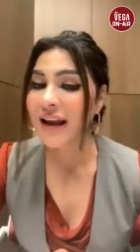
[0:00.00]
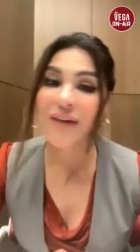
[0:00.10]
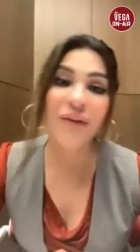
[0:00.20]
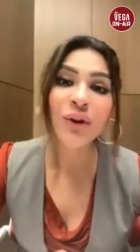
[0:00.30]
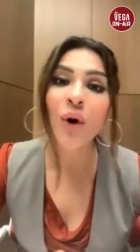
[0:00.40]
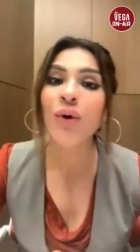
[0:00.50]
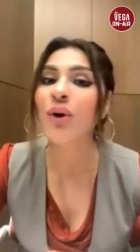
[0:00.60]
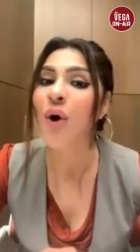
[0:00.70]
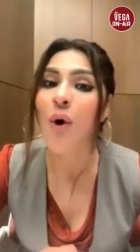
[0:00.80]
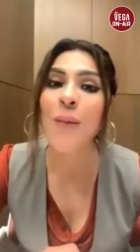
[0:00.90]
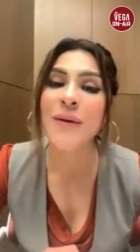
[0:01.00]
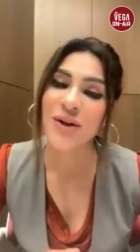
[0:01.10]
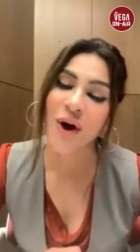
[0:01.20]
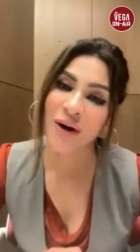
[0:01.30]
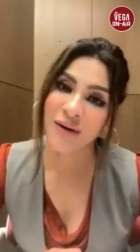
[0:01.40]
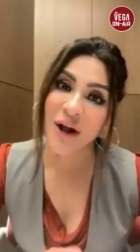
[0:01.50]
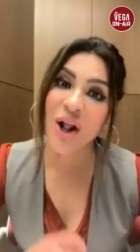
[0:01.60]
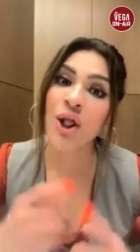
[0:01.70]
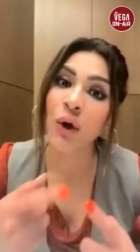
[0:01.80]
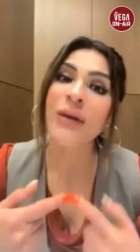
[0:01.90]
Even though the hope is gone,
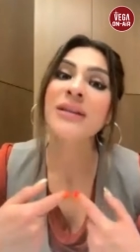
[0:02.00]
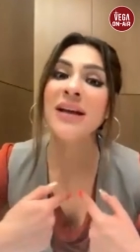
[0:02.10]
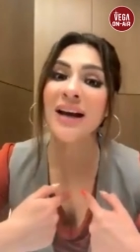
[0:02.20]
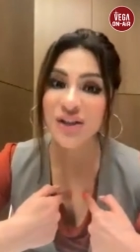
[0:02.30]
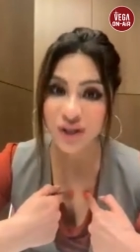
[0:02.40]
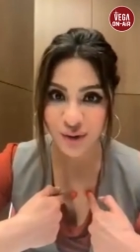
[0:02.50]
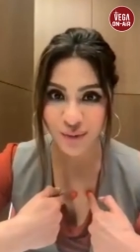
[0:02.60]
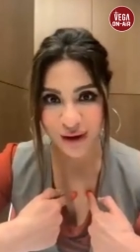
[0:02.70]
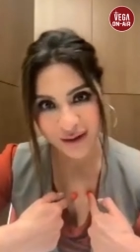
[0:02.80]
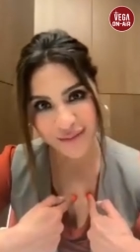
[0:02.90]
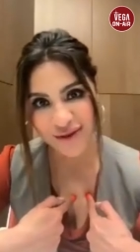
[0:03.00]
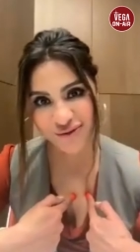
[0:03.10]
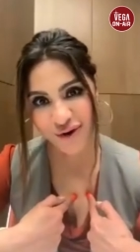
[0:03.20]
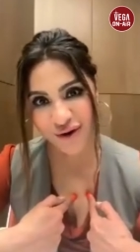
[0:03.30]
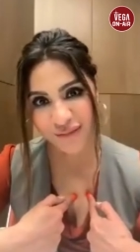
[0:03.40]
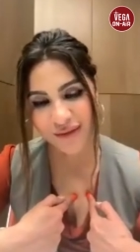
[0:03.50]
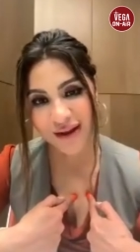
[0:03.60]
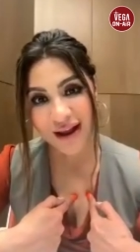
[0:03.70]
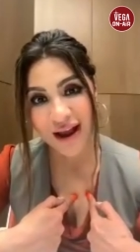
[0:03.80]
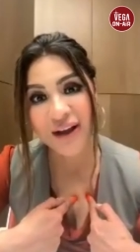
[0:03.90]
look inside you and be strong.
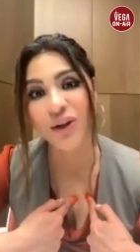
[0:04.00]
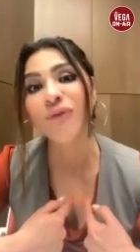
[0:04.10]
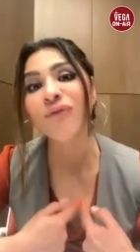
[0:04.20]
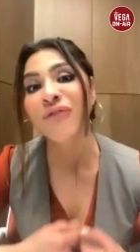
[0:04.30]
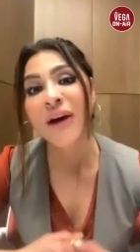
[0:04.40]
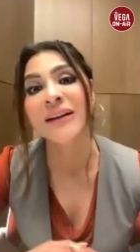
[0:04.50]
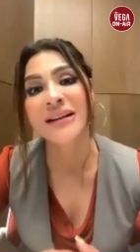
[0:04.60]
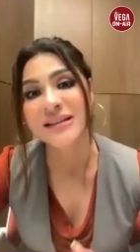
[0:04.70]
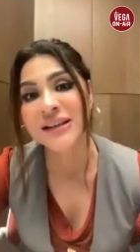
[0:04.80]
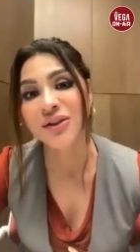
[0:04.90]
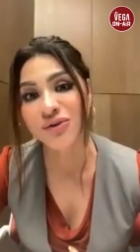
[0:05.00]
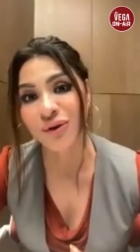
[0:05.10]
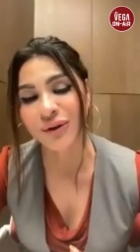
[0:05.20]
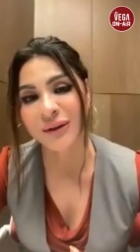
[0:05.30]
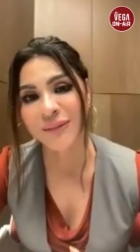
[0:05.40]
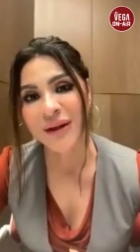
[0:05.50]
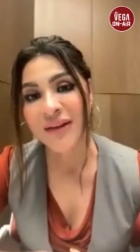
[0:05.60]
And you'll finally see the truth